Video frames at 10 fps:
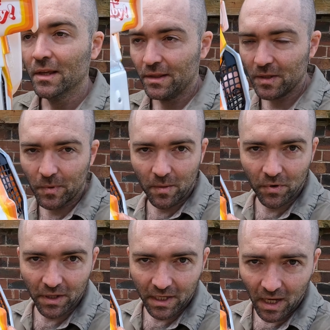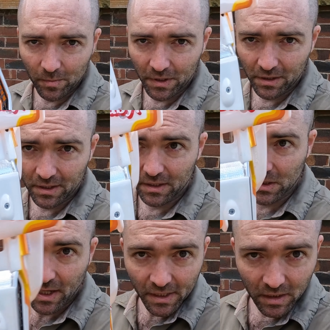This being polycarbonate is
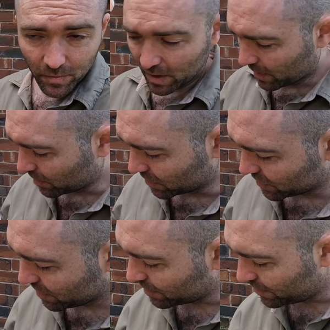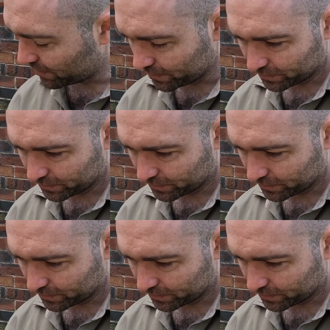likely to be a bit more durable